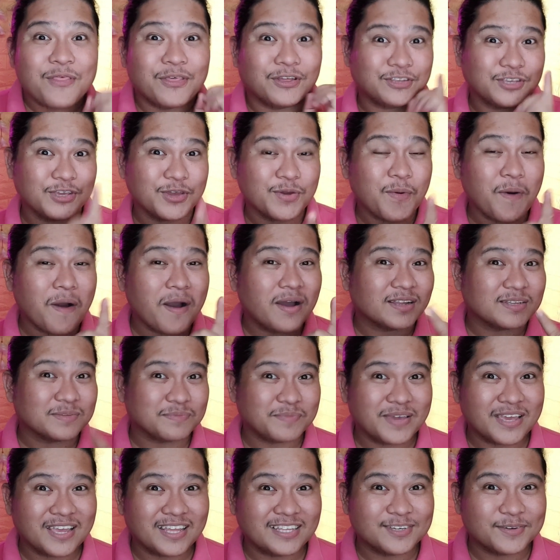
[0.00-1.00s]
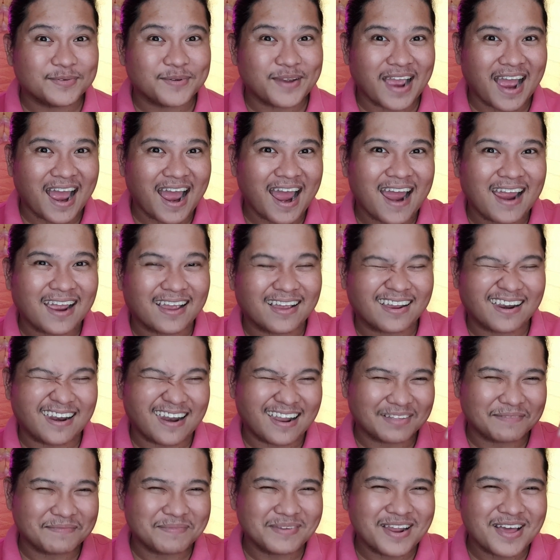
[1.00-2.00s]
If you want me to react,
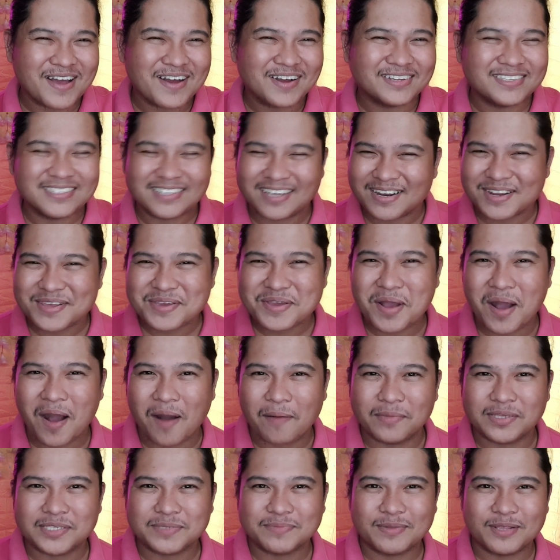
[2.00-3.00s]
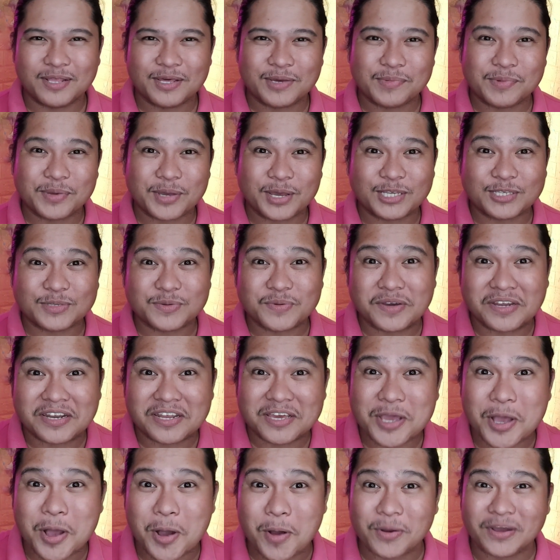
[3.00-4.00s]
let me know down in the comments below because we're
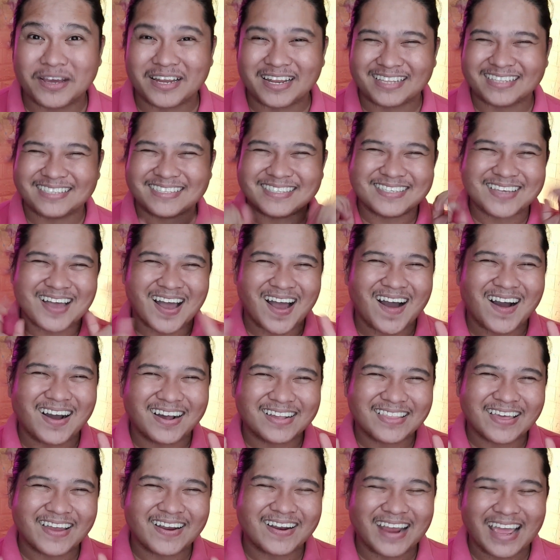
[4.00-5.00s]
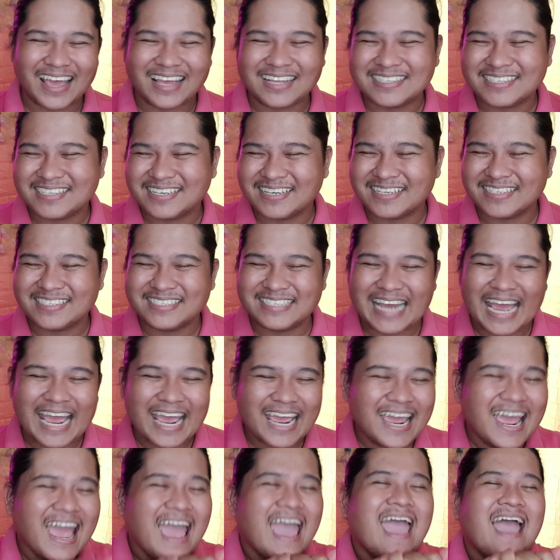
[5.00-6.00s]
gonna go ahead and talk there. And
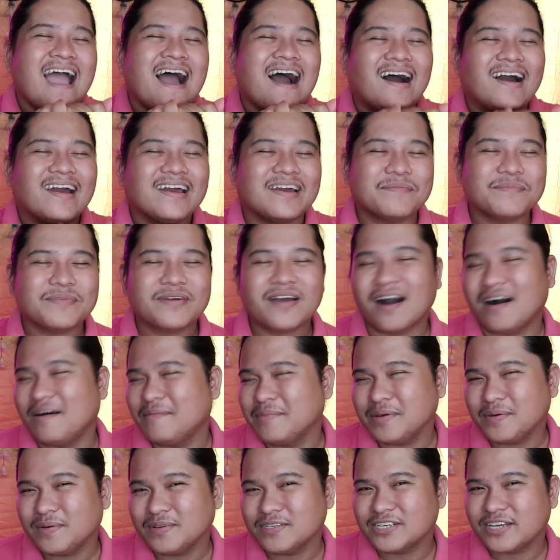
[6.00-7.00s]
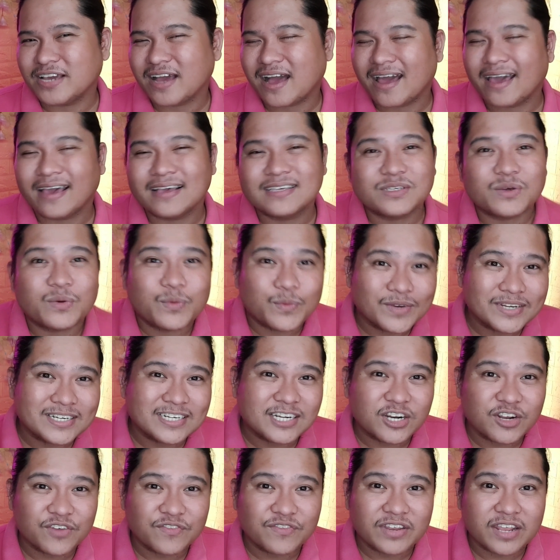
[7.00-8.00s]
today, I am coming with you guys with
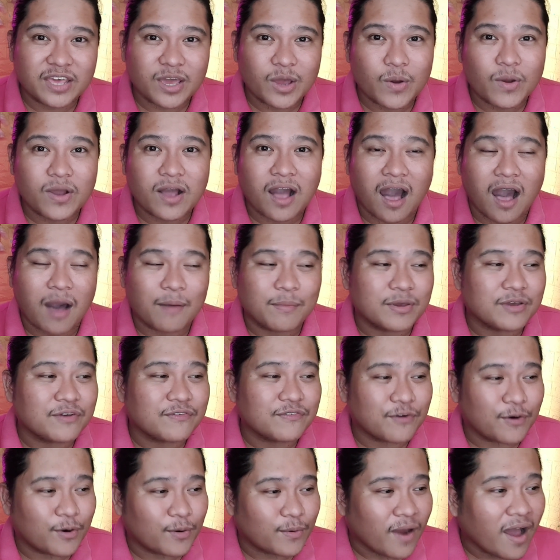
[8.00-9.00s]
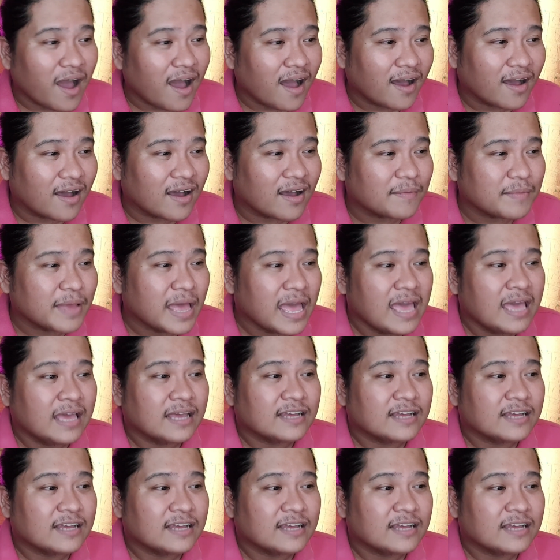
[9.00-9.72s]
another video coming from